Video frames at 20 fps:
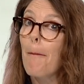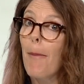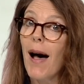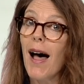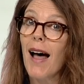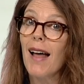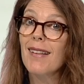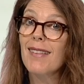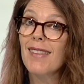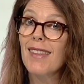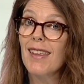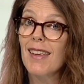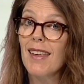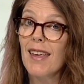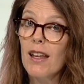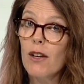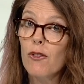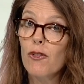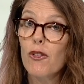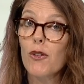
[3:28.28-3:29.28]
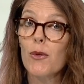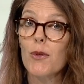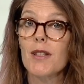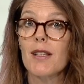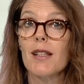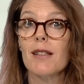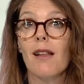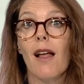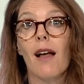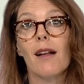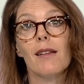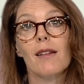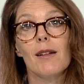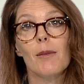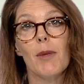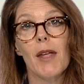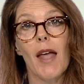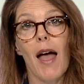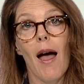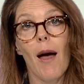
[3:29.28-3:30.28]
but the influence is likely to
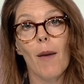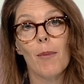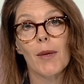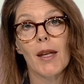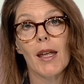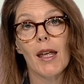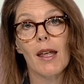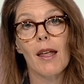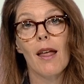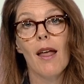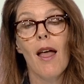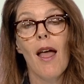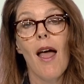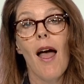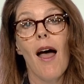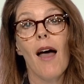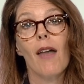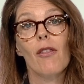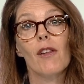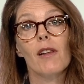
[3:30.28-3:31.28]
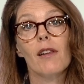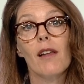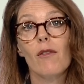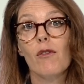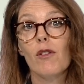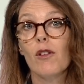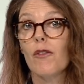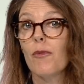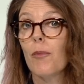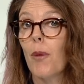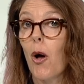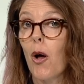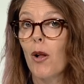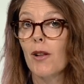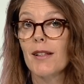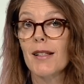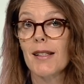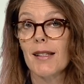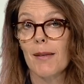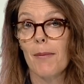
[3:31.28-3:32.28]
be happening at the level of
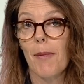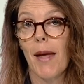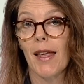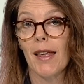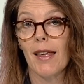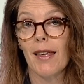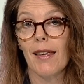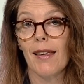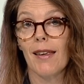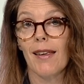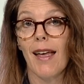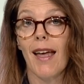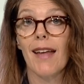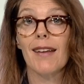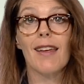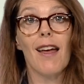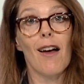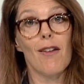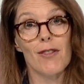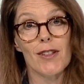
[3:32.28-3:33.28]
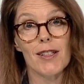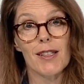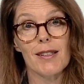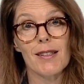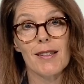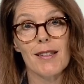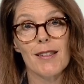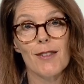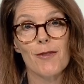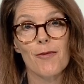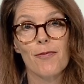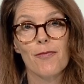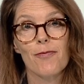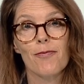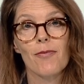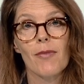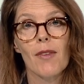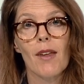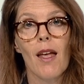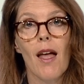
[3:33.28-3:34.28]
policy making and governance.
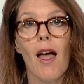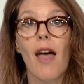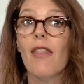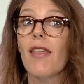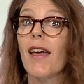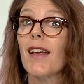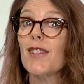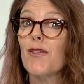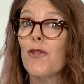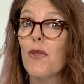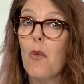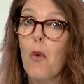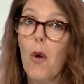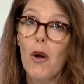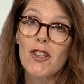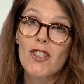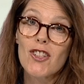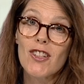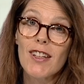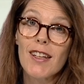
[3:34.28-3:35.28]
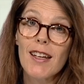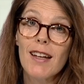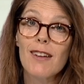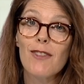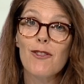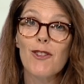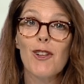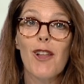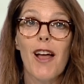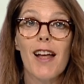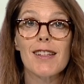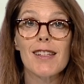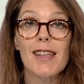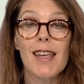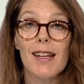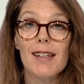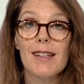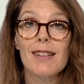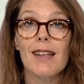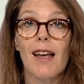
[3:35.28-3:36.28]
Thanks for watching, and if you'd like to
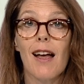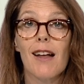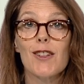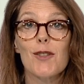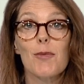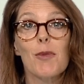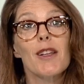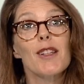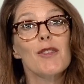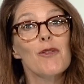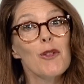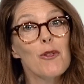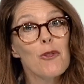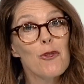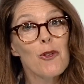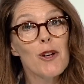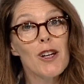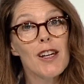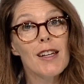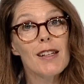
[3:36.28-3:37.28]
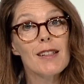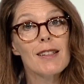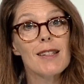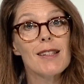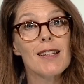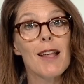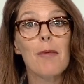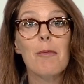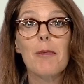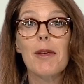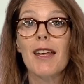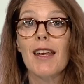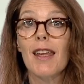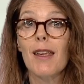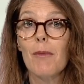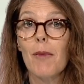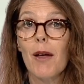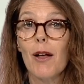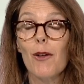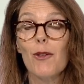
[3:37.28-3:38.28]
get in touch, please feel free to send me an
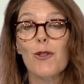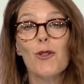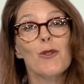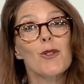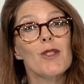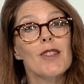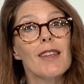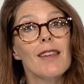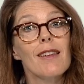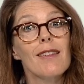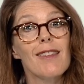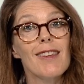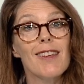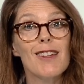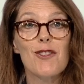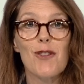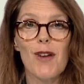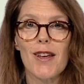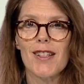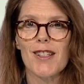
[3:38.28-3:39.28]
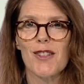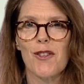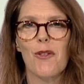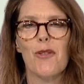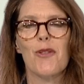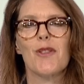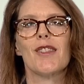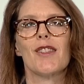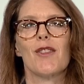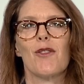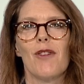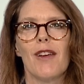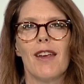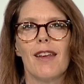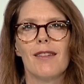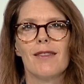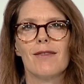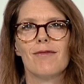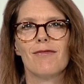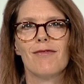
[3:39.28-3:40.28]
email using the address on the
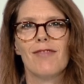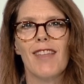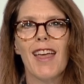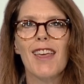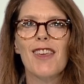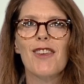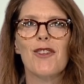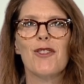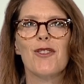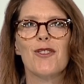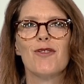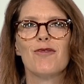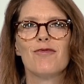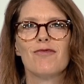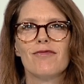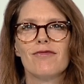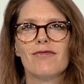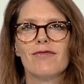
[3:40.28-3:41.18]
screen. Thank you.